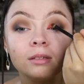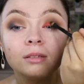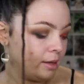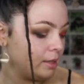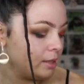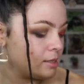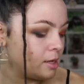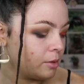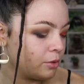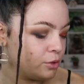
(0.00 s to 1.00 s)
I think that's all
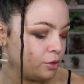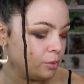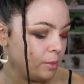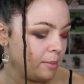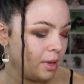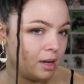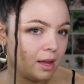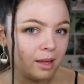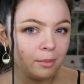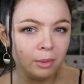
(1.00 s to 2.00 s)
I'm gonna do. Maybe I
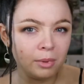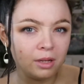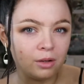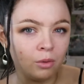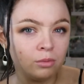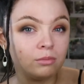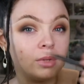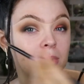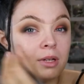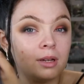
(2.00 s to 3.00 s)
like it, maybe I don't.
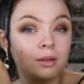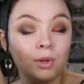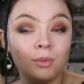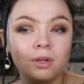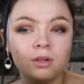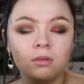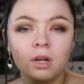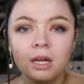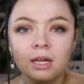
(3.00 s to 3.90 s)
Maybe I like it, maybe I don't.